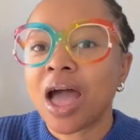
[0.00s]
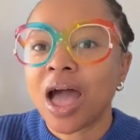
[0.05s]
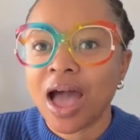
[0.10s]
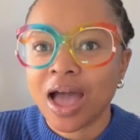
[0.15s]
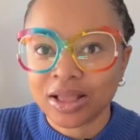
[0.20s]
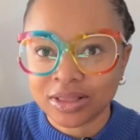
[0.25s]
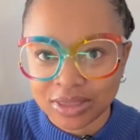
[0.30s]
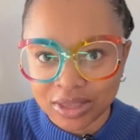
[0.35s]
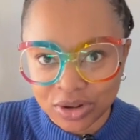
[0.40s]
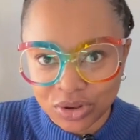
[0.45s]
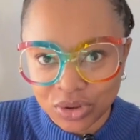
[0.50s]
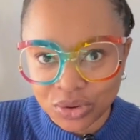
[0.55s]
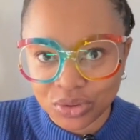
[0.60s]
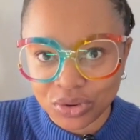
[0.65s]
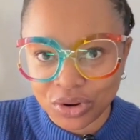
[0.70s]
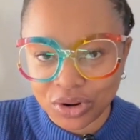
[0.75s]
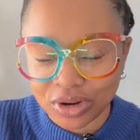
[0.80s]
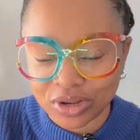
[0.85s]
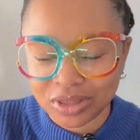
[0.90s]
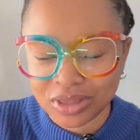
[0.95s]
as a new
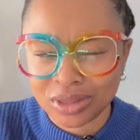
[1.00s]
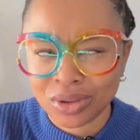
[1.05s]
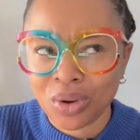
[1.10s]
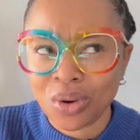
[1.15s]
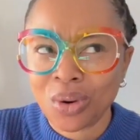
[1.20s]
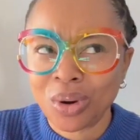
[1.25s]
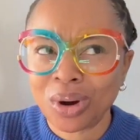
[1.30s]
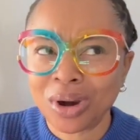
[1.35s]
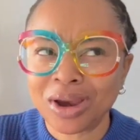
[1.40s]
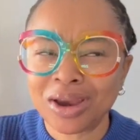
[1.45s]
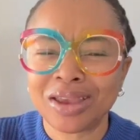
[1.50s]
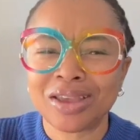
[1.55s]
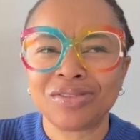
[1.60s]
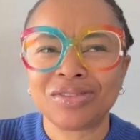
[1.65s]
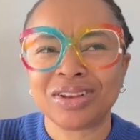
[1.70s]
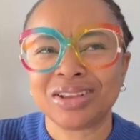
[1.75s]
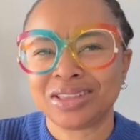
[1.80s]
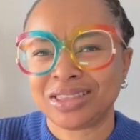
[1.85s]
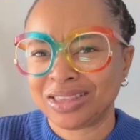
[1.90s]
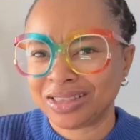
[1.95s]
nurse or
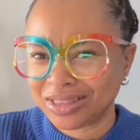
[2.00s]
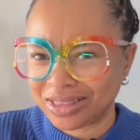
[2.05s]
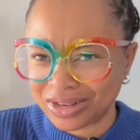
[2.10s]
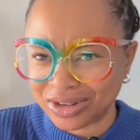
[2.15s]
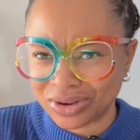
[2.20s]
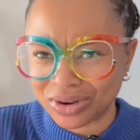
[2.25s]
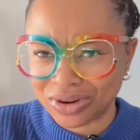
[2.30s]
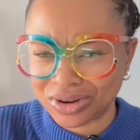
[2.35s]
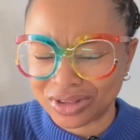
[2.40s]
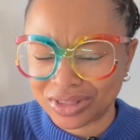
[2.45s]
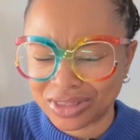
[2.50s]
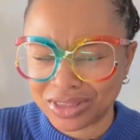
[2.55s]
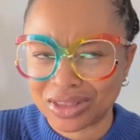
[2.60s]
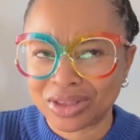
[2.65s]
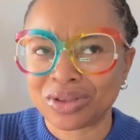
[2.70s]
even a seasoned nurse.